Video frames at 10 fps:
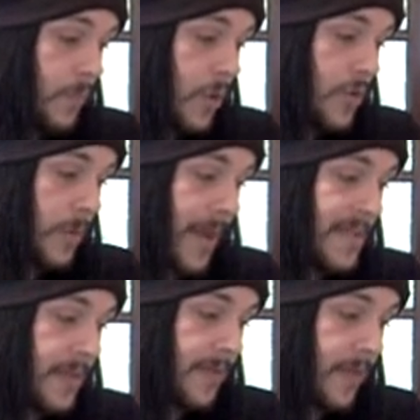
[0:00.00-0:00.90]
So
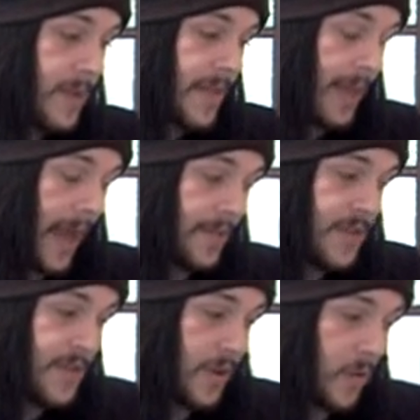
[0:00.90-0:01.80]
basically the first thing you have
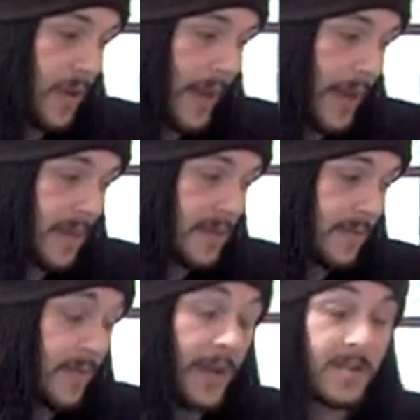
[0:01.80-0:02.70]
to do is
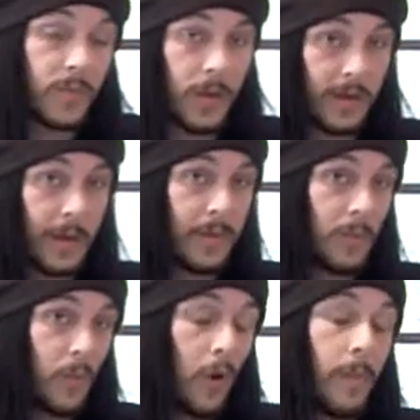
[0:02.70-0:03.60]
find some way of keeping
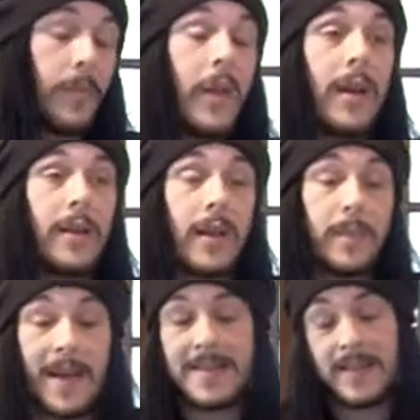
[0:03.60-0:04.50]
them warm. And the
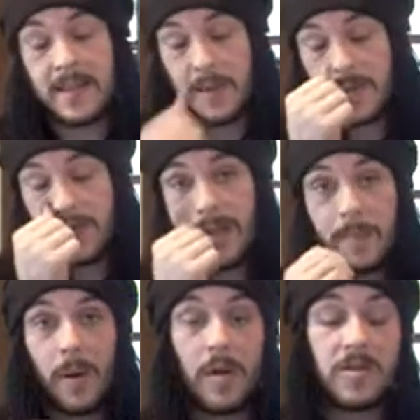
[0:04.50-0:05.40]
best thing to do is find a
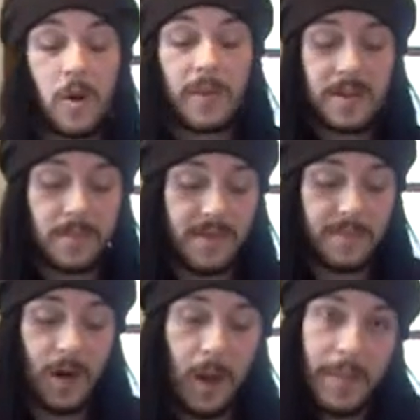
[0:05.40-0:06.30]
box, normally something
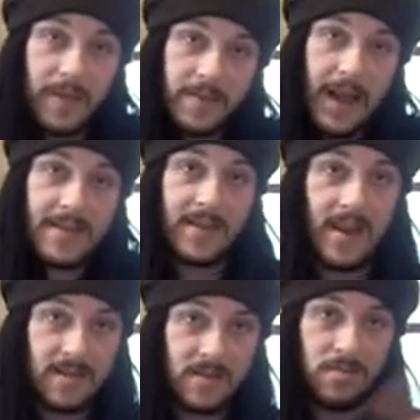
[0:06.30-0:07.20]
small, about that
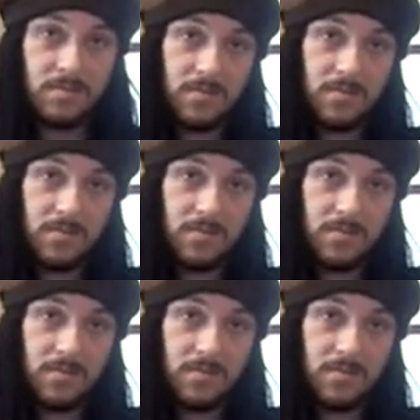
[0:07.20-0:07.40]
size.